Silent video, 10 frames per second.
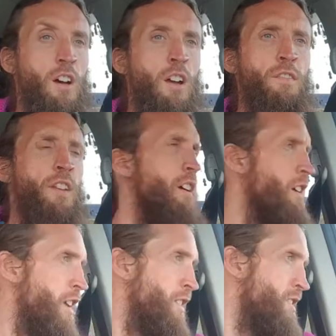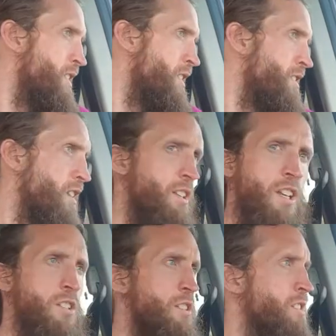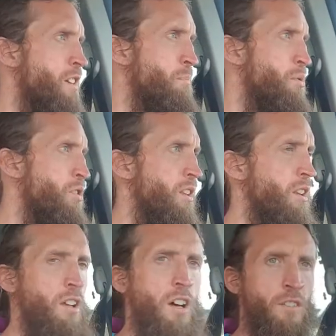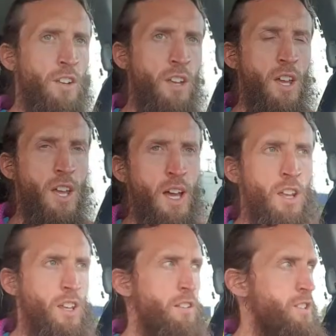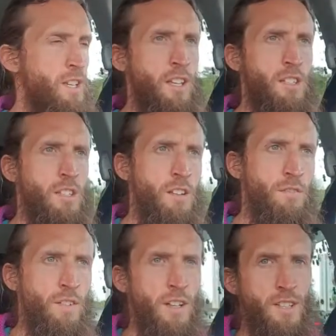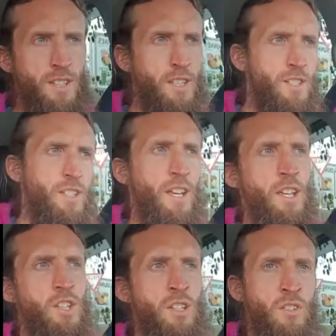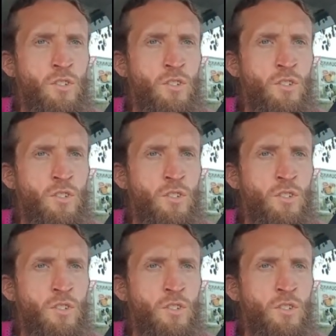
I feel I can sense the addiction, the pull of it, and I can sense and feel the sedation